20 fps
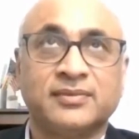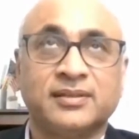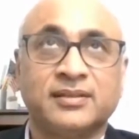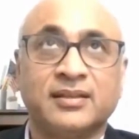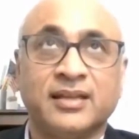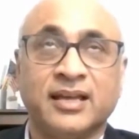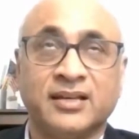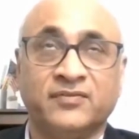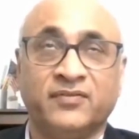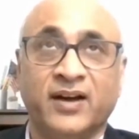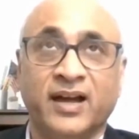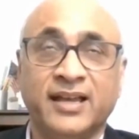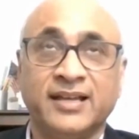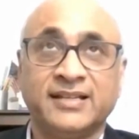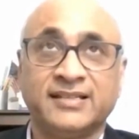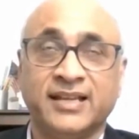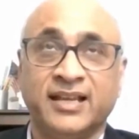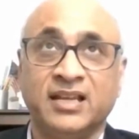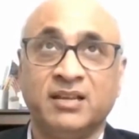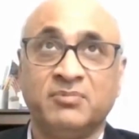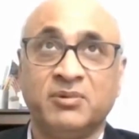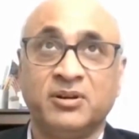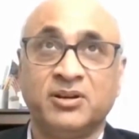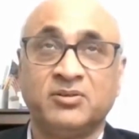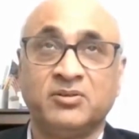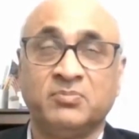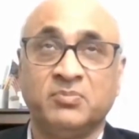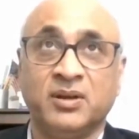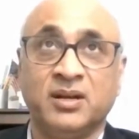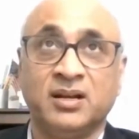advise anybody
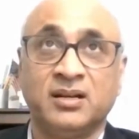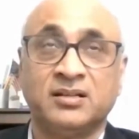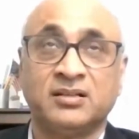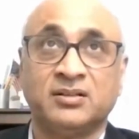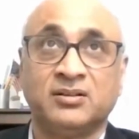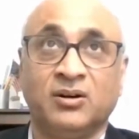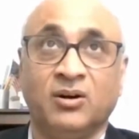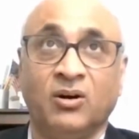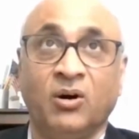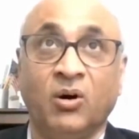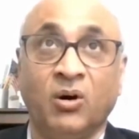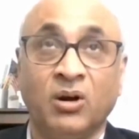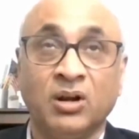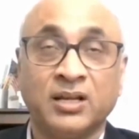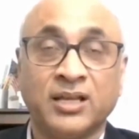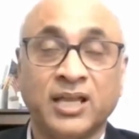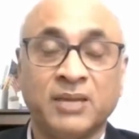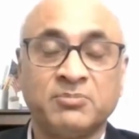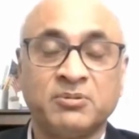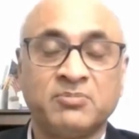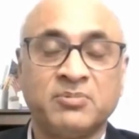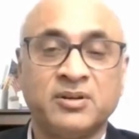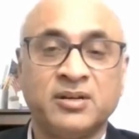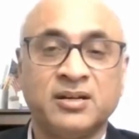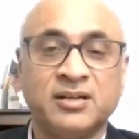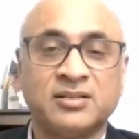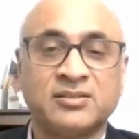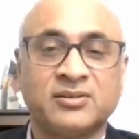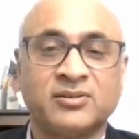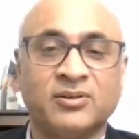to build all
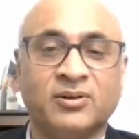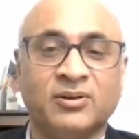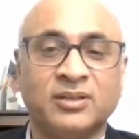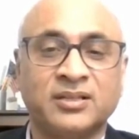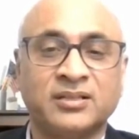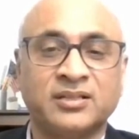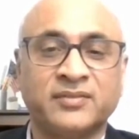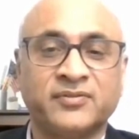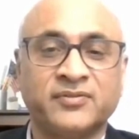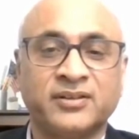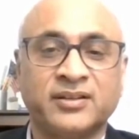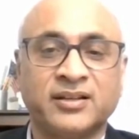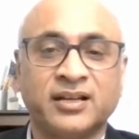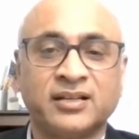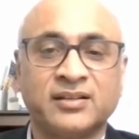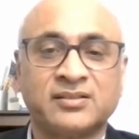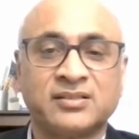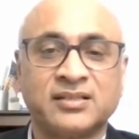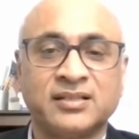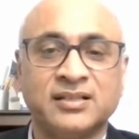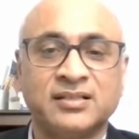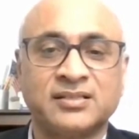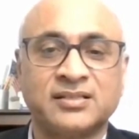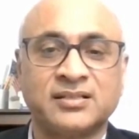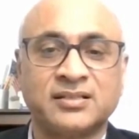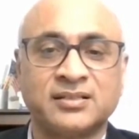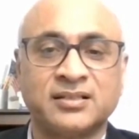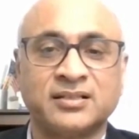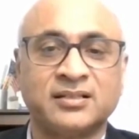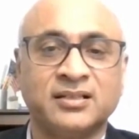capabilities or all the different kind of skills
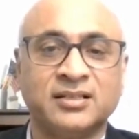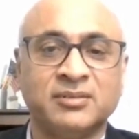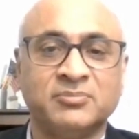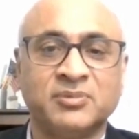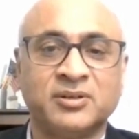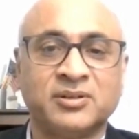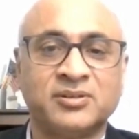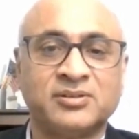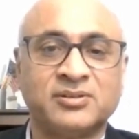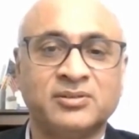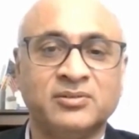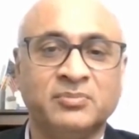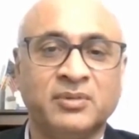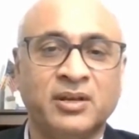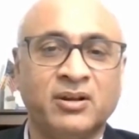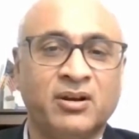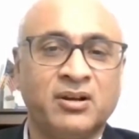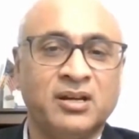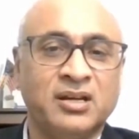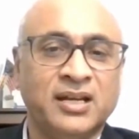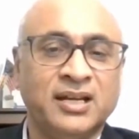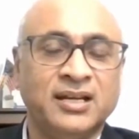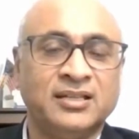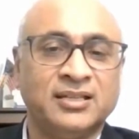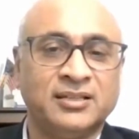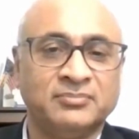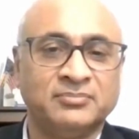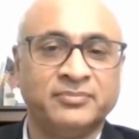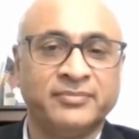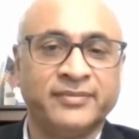internally, because you may not need
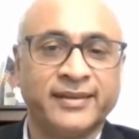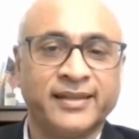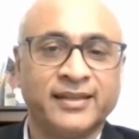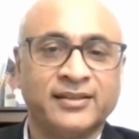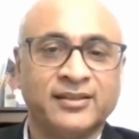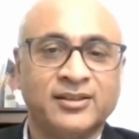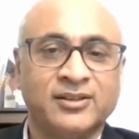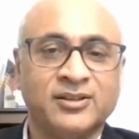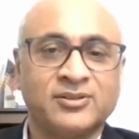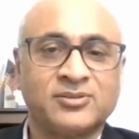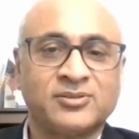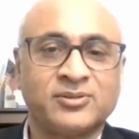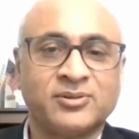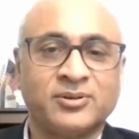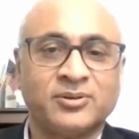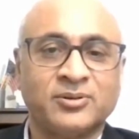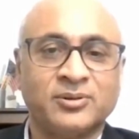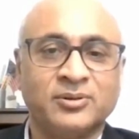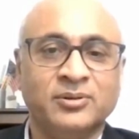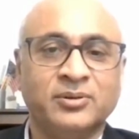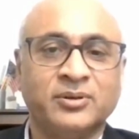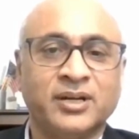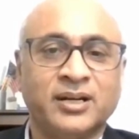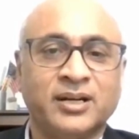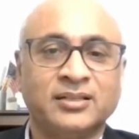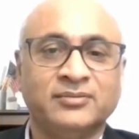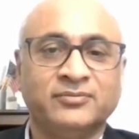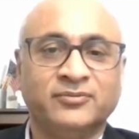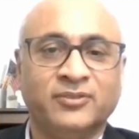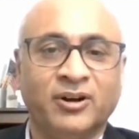them. So look at
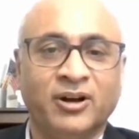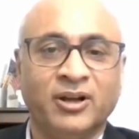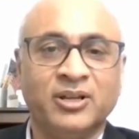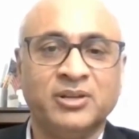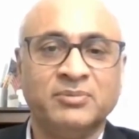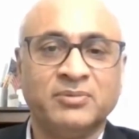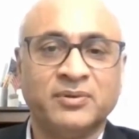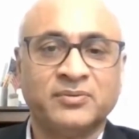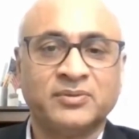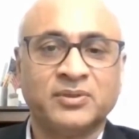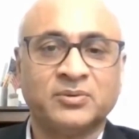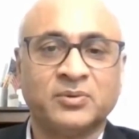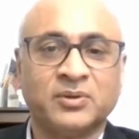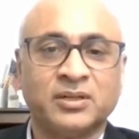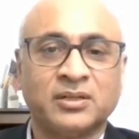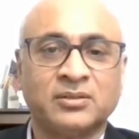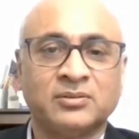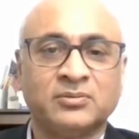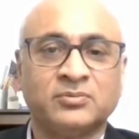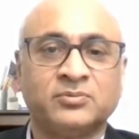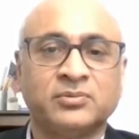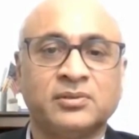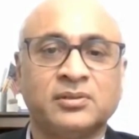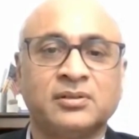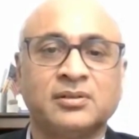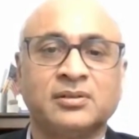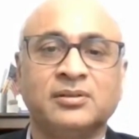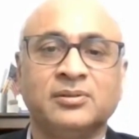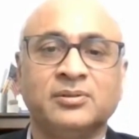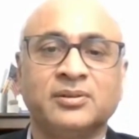the volume of the work,
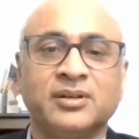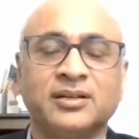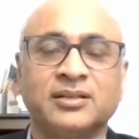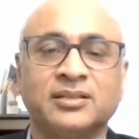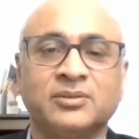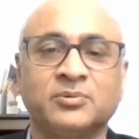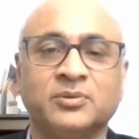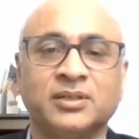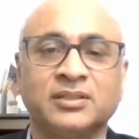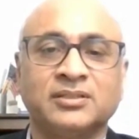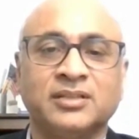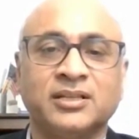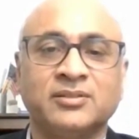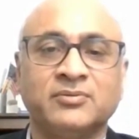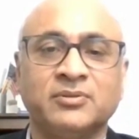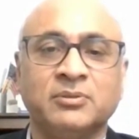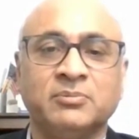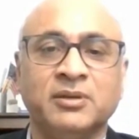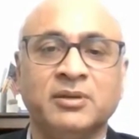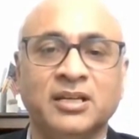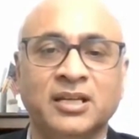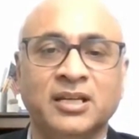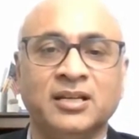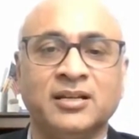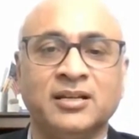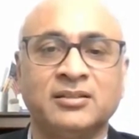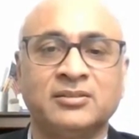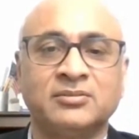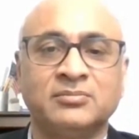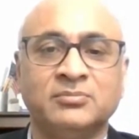look at the work that would be
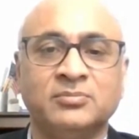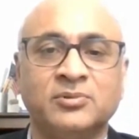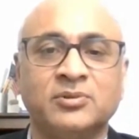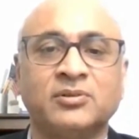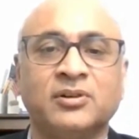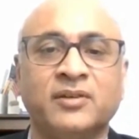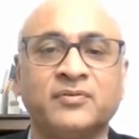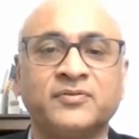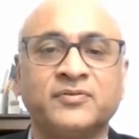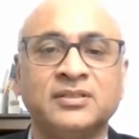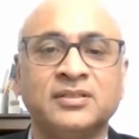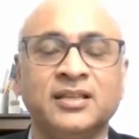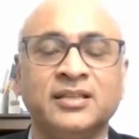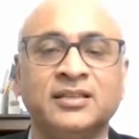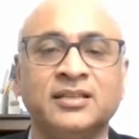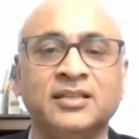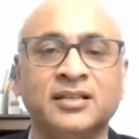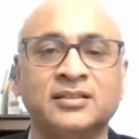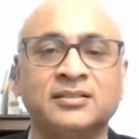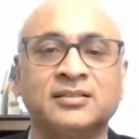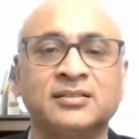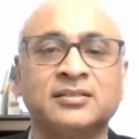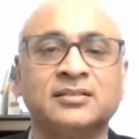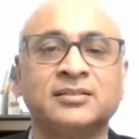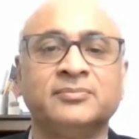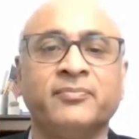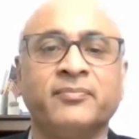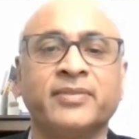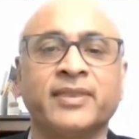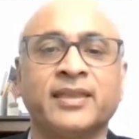needed more often than the other.
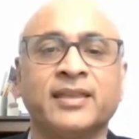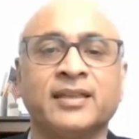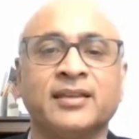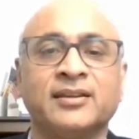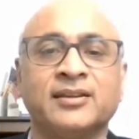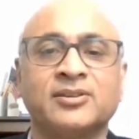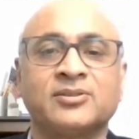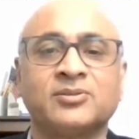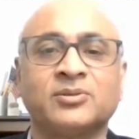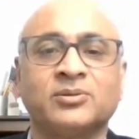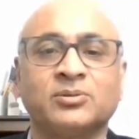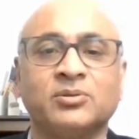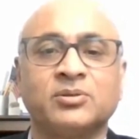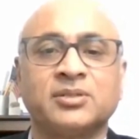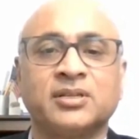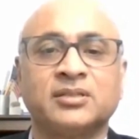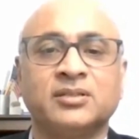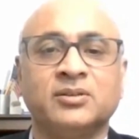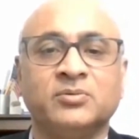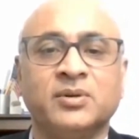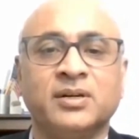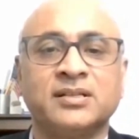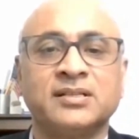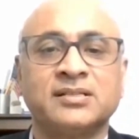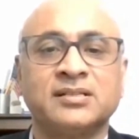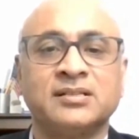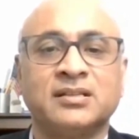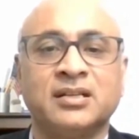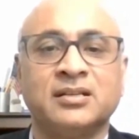So those are the ones,